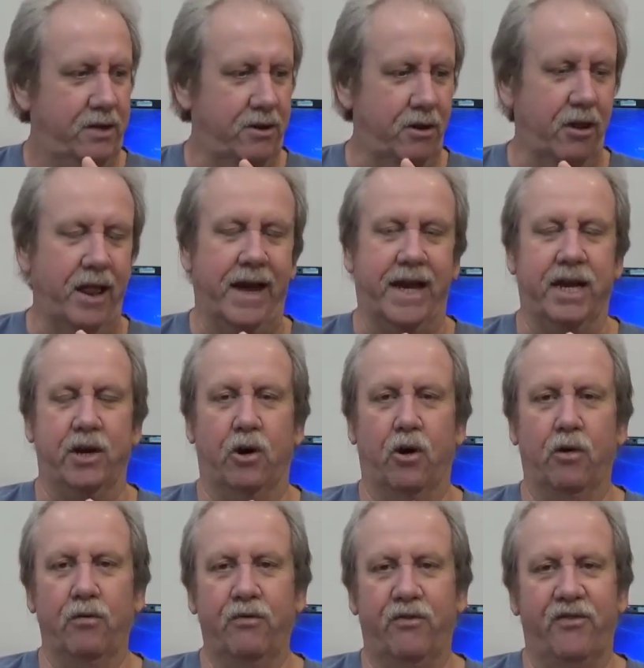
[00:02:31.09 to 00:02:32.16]
they're like an
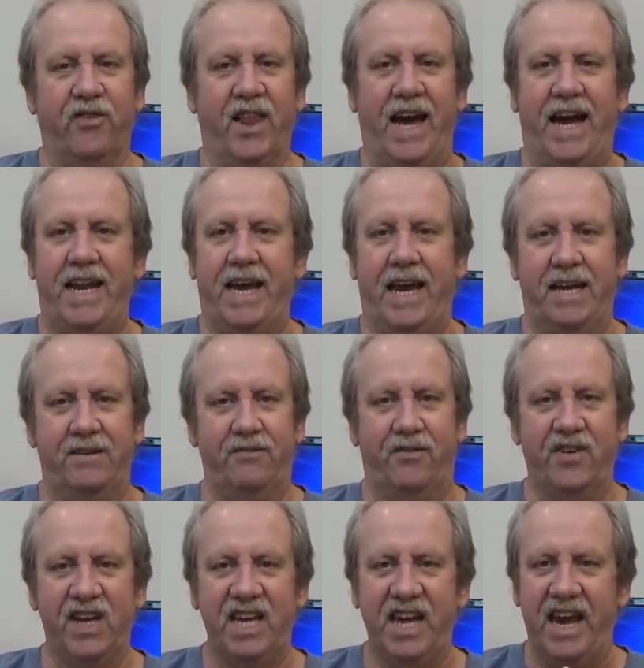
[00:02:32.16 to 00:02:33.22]
old flathead
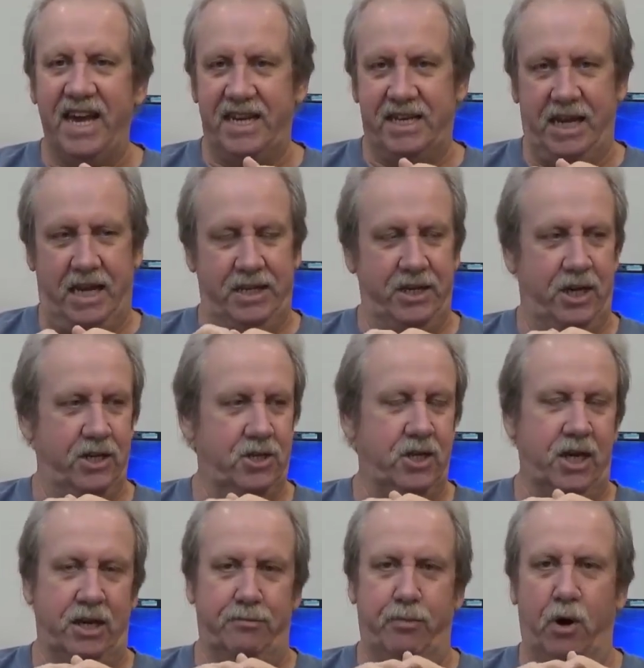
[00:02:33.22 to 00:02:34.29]
V8. They
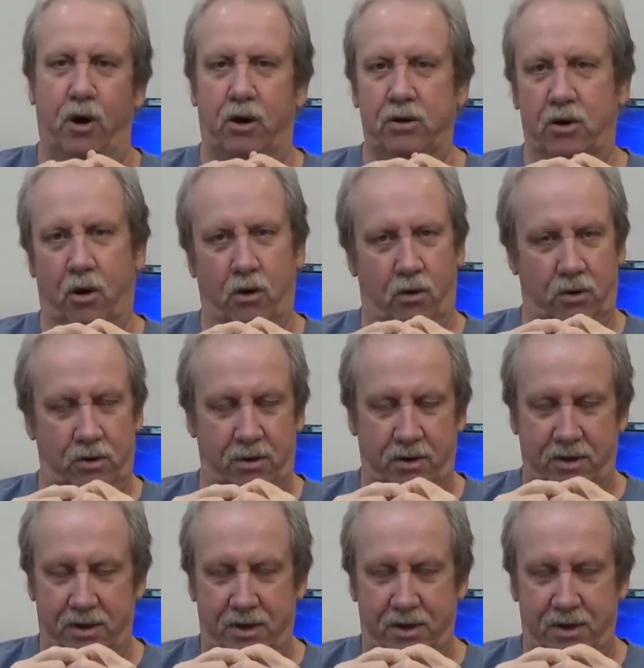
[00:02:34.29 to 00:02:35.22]
just keep on going.